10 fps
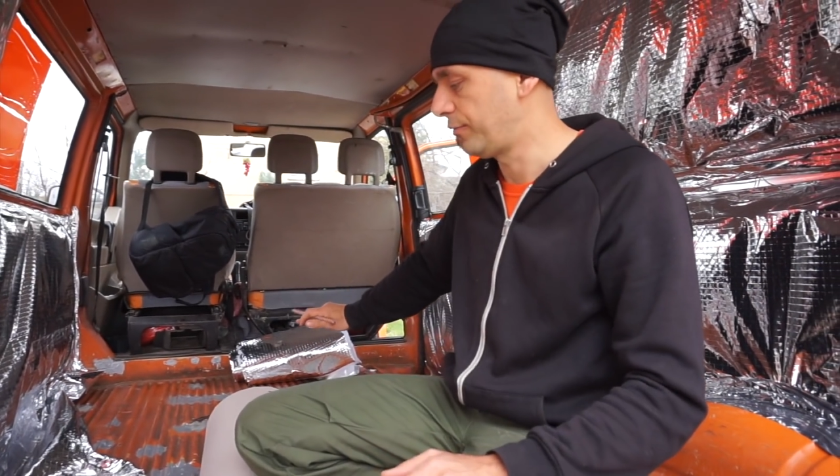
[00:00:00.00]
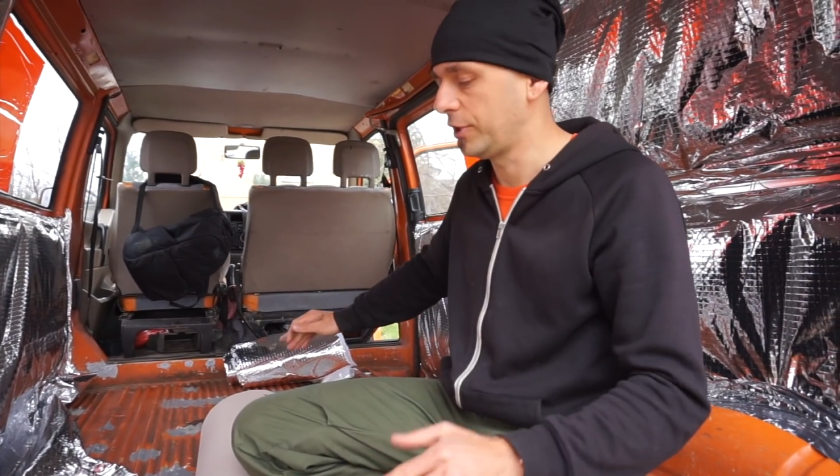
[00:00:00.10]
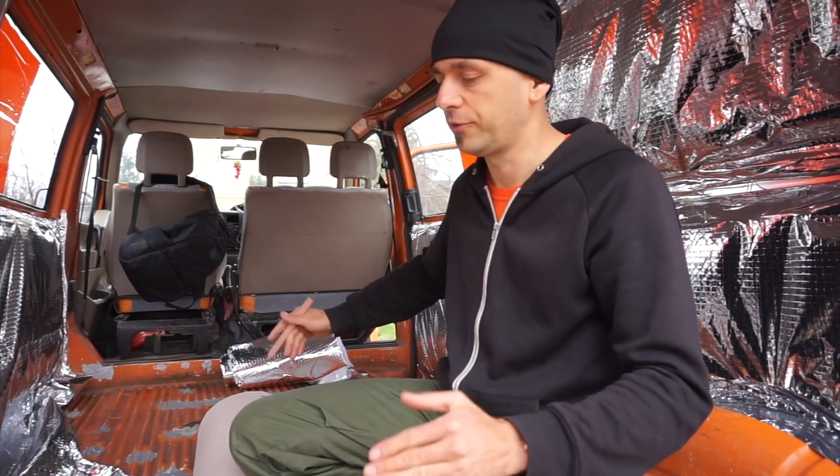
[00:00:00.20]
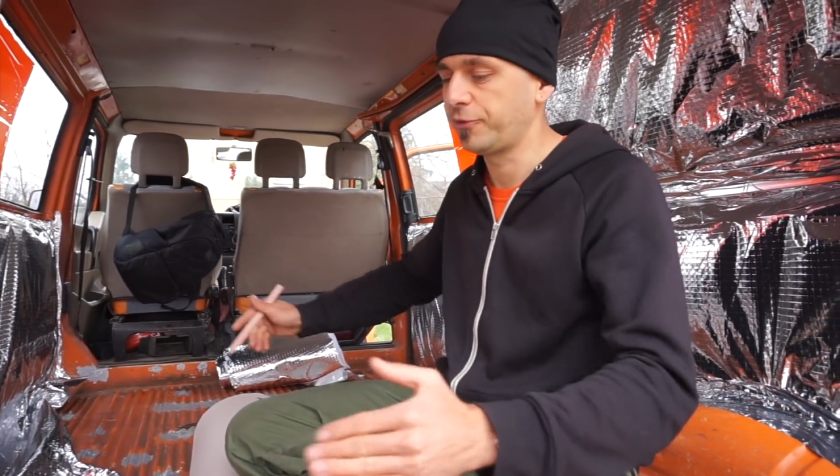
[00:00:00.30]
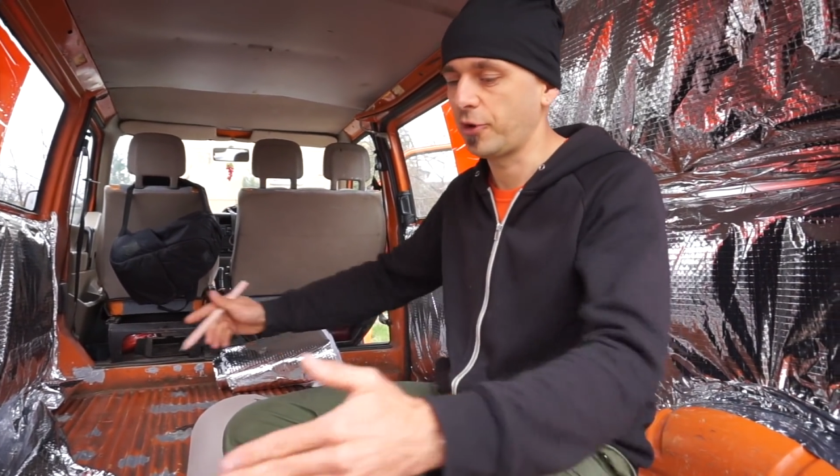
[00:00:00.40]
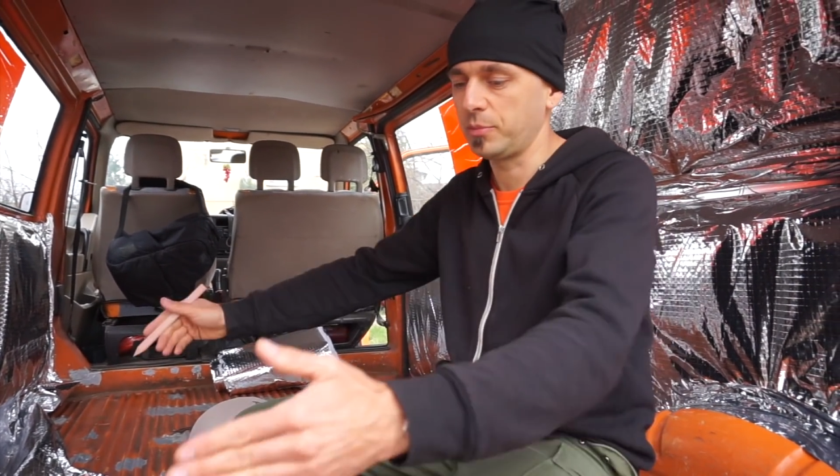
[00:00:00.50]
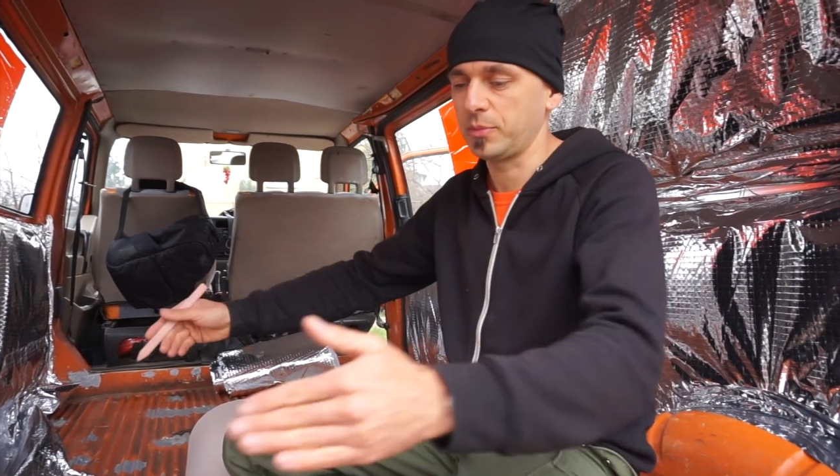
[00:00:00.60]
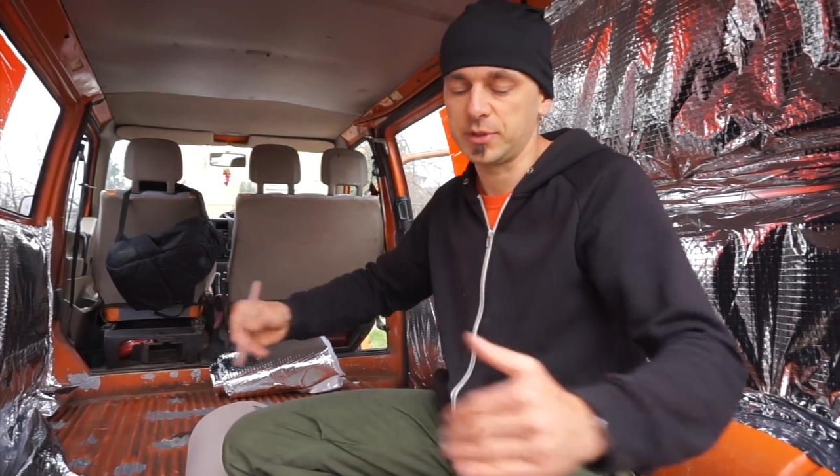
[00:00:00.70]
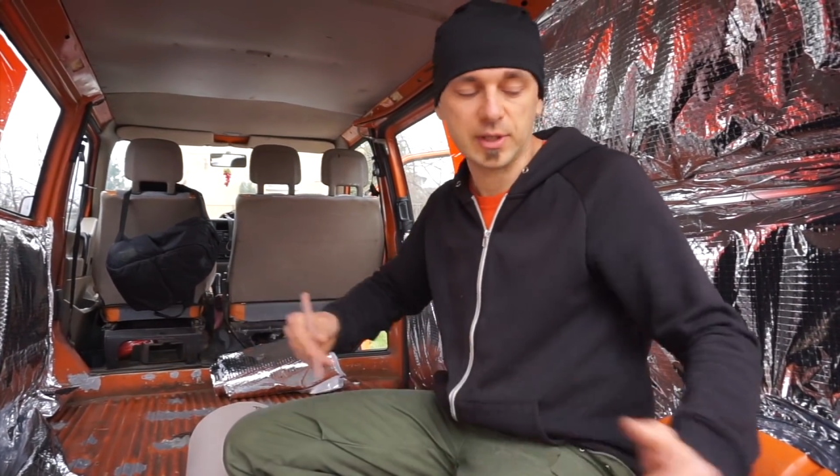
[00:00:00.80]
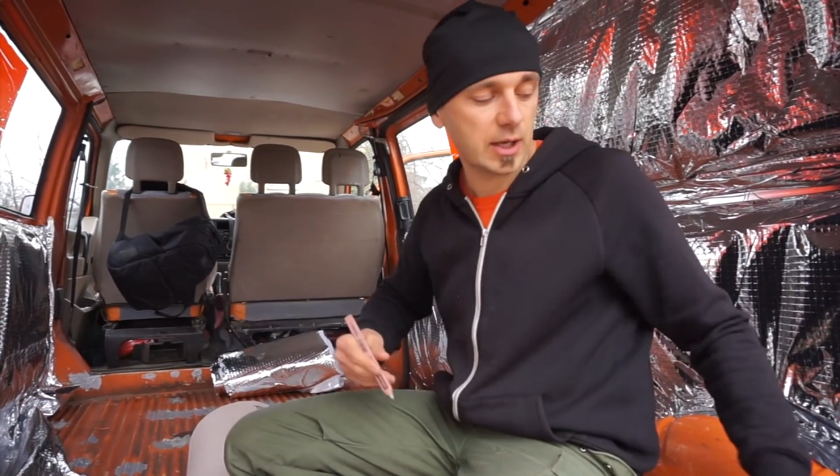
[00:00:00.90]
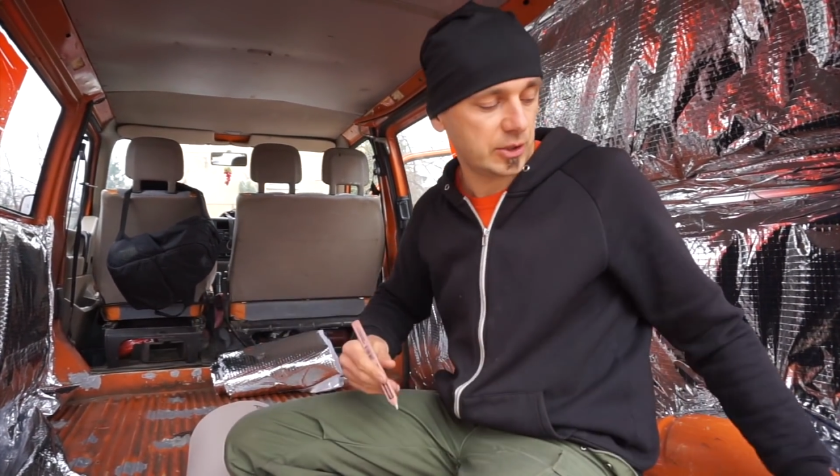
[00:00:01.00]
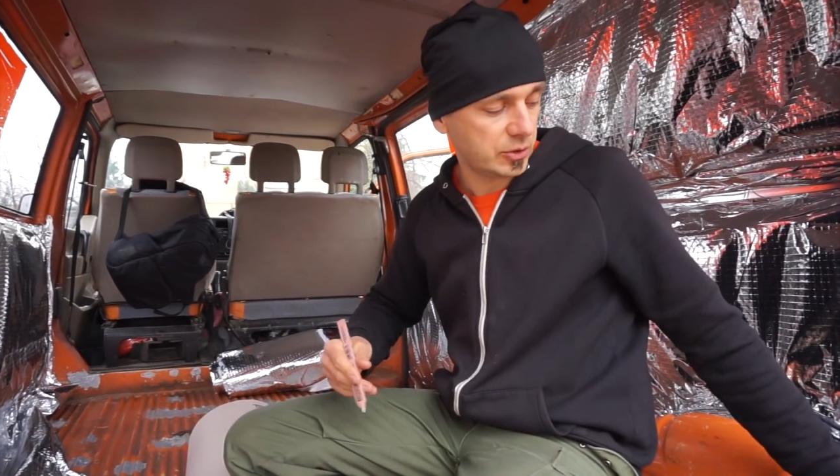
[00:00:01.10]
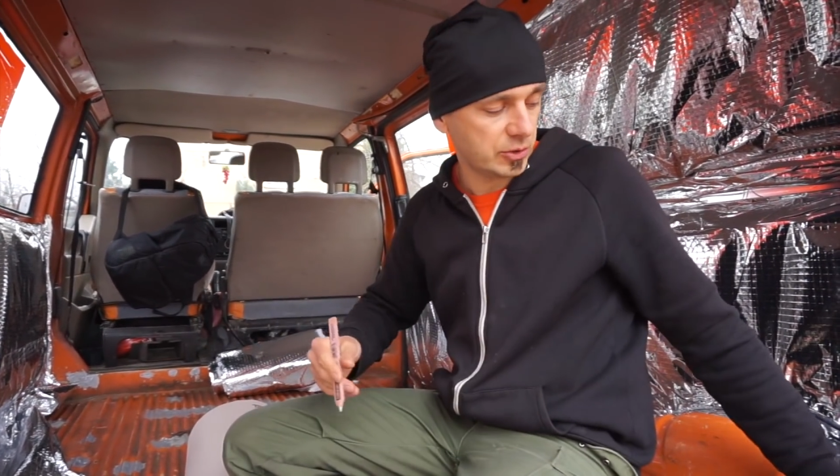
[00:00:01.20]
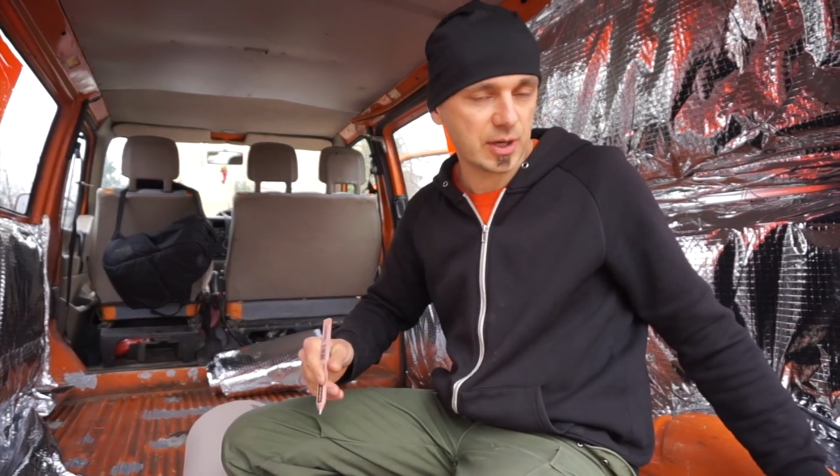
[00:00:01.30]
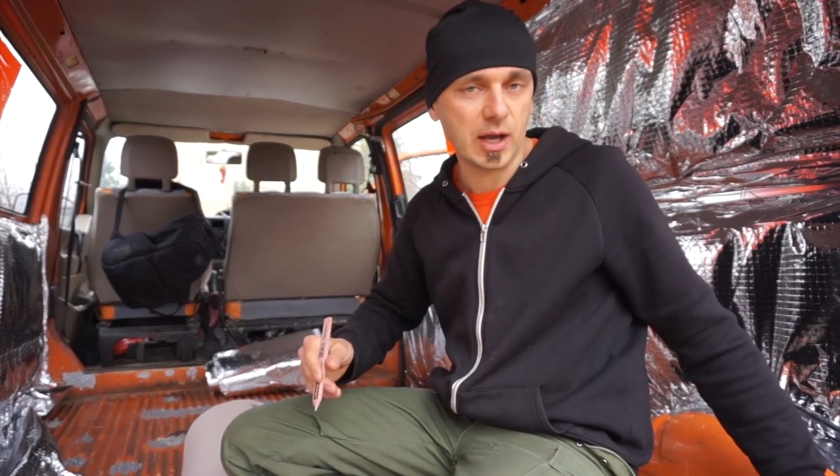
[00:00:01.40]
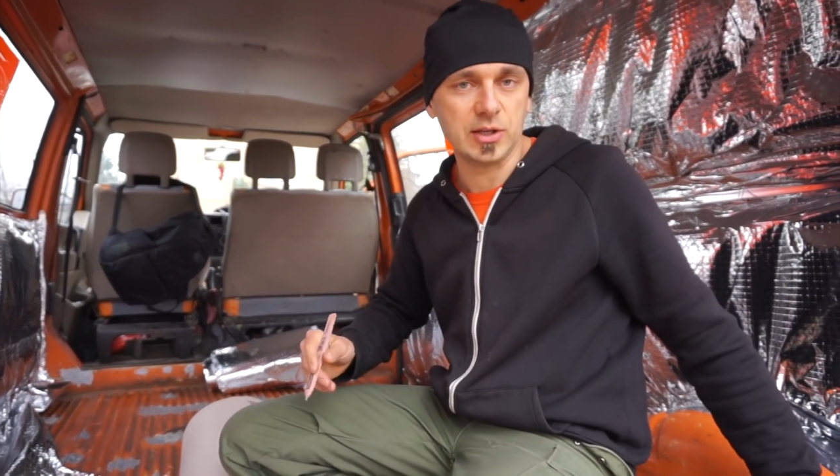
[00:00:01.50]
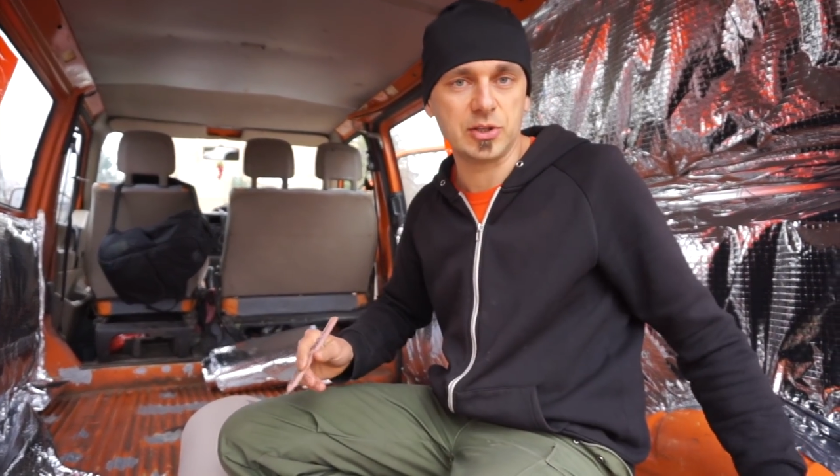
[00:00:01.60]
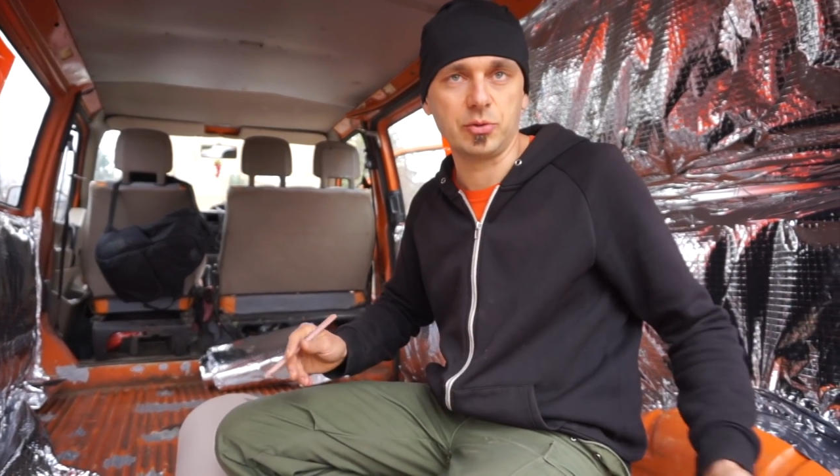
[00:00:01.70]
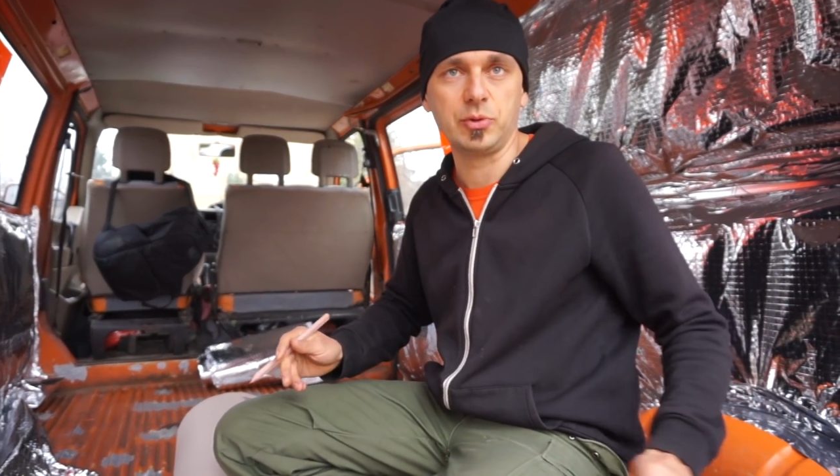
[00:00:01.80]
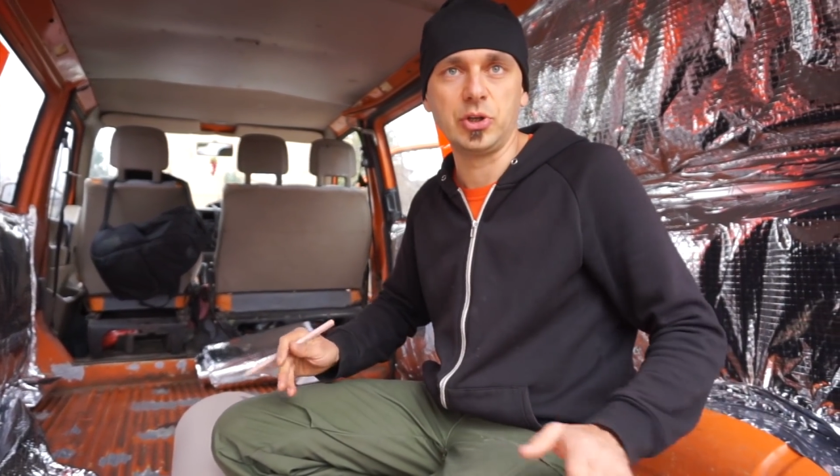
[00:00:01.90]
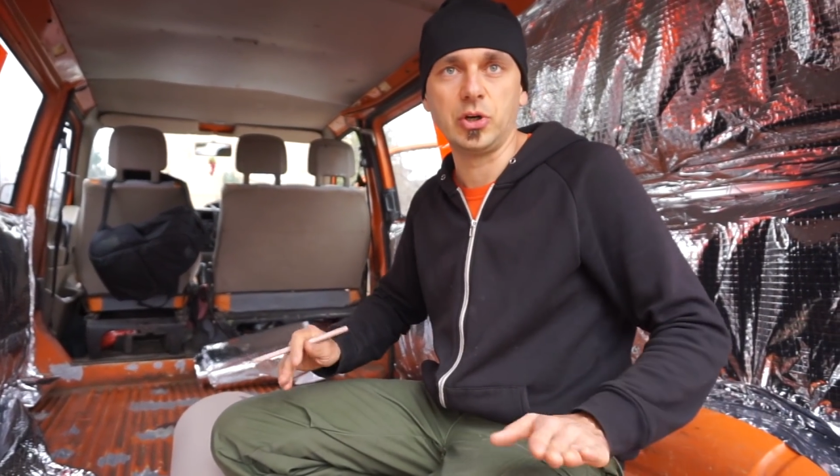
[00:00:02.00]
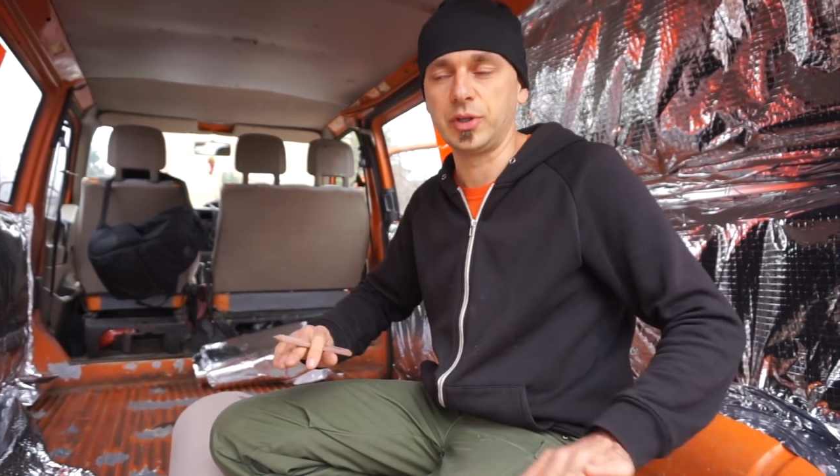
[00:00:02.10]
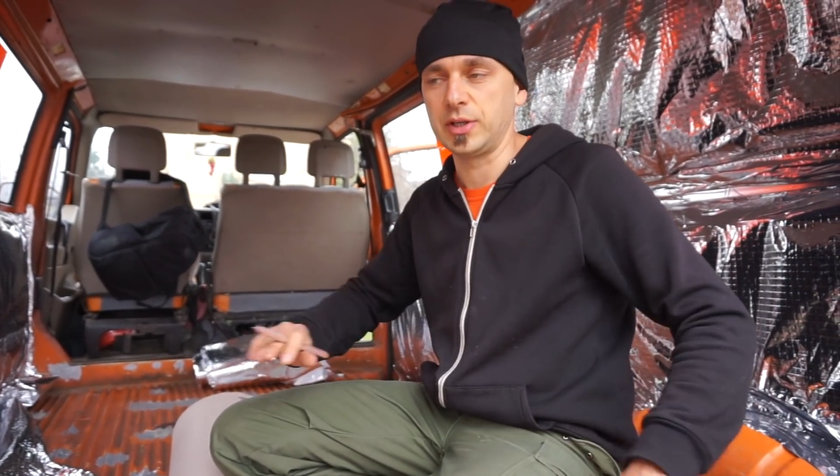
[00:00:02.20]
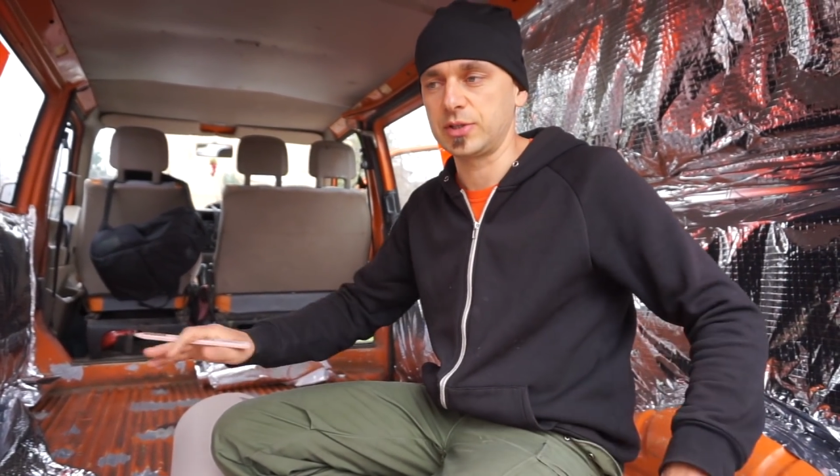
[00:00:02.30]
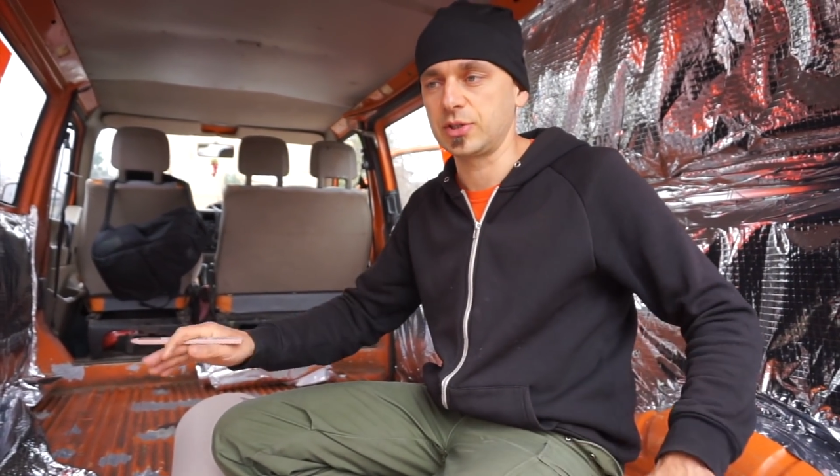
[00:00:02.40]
fit from side to side, so we know that it's